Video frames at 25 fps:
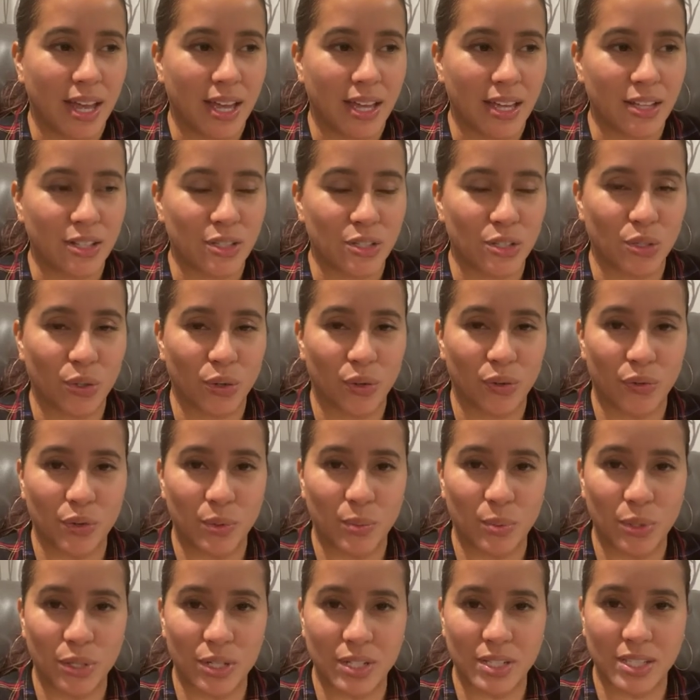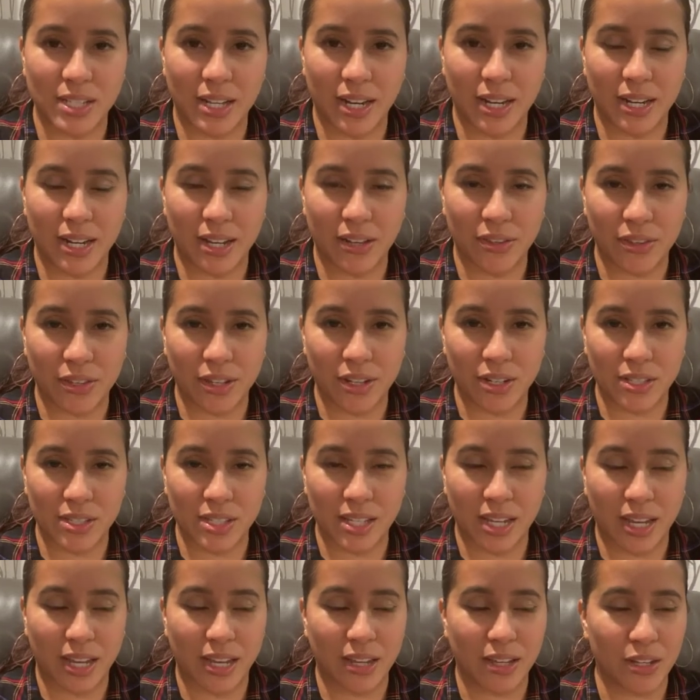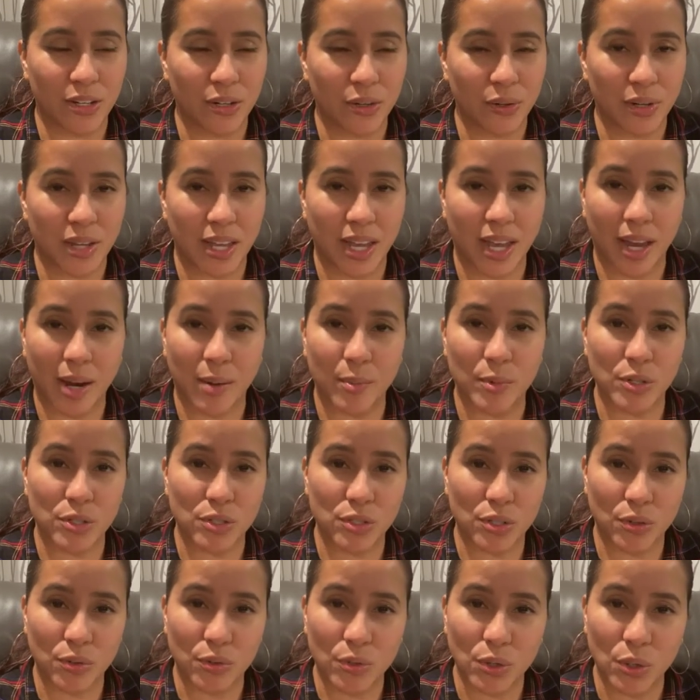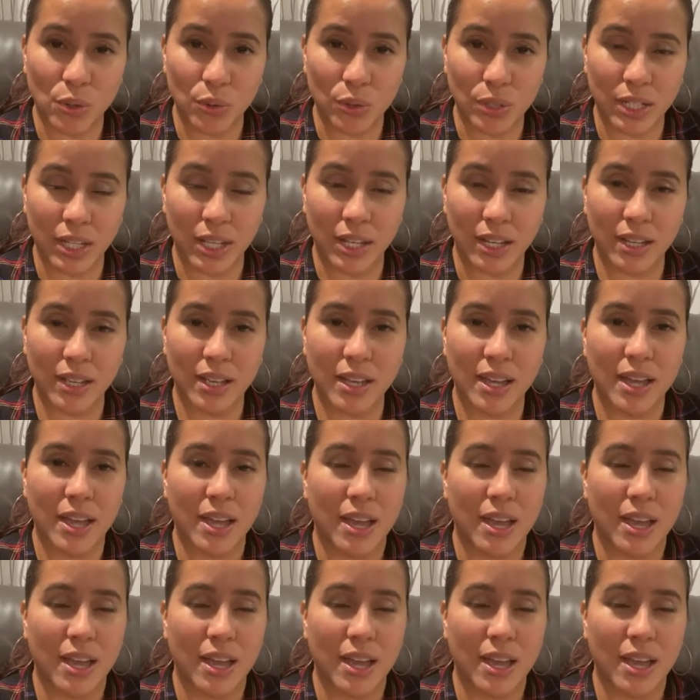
And so if you put a sign out there saying, cameras are rolling,